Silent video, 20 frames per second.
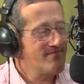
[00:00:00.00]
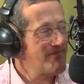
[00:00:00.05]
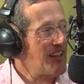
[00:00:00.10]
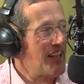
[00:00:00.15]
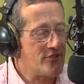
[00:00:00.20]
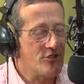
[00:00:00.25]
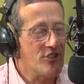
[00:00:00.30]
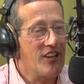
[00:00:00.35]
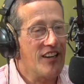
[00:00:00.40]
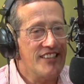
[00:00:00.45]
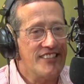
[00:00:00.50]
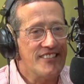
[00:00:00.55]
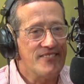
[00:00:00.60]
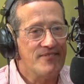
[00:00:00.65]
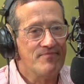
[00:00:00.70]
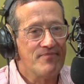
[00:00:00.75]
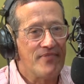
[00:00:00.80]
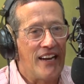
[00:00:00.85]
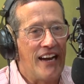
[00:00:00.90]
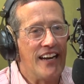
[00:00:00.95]
I tried.
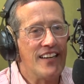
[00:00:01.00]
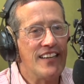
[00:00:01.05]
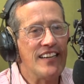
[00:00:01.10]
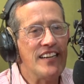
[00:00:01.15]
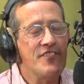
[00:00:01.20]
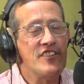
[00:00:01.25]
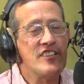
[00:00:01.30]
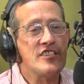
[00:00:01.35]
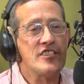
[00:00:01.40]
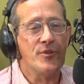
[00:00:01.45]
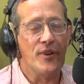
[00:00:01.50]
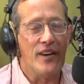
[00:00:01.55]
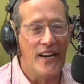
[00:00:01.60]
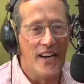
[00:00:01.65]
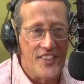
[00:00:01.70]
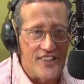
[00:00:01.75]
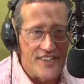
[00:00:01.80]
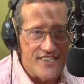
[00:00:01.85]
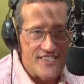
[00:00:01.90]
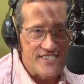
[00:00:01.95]
I leave it to
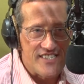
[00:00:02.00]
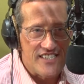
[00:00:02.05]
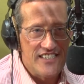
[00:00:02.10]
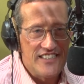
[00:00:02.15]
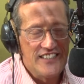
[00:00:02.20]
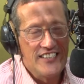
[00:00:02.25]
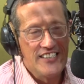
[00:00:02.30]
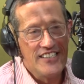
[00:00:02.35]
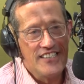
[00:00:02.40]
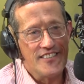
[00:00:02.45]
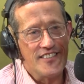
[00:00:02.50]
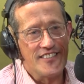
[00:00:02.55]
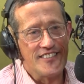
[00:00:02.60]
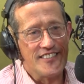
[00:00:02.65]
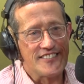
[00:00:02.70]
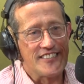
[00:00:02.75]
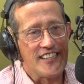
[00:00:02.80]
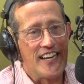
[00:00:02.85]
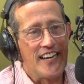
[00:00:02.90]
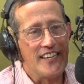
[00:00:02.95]
others to
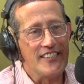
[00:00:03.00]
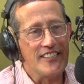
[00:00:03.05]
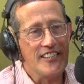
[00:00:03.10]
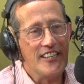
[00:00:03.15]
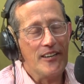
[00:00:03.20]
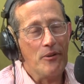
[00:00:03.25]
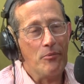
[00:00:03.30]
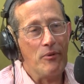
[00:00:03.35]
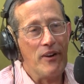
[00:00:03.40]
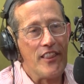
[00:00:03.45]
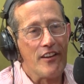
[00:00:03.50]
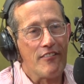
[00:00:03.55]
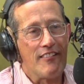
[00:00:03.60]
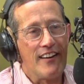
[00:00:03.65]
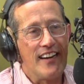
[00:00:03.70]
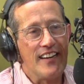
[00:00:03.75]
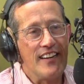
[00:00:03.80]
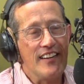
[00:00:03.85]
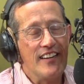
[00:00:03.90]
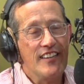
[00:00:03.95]
decide whether
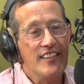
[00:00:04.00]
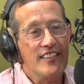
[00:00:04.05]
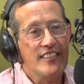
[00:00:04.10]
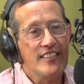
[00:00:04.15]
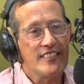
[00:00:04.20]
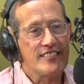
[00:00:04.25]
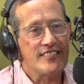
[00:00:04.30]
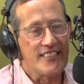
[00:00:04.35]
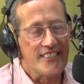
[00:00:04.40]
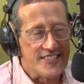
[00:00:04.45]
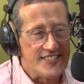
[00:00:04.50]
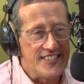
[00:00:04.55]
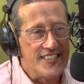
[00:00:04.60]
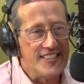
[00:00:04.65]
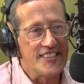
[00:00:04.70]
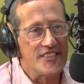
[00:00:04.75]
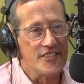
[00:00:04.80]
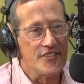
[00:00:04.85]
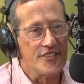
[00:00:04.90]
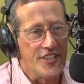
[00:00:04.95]
I
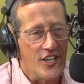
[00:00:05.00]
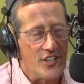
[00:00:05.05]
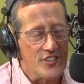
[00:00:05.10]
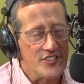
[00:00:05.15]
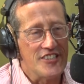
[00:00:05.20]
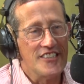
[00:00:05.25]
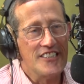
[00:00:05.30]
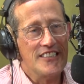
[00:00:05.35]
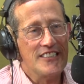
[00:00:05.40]
succeeded or not.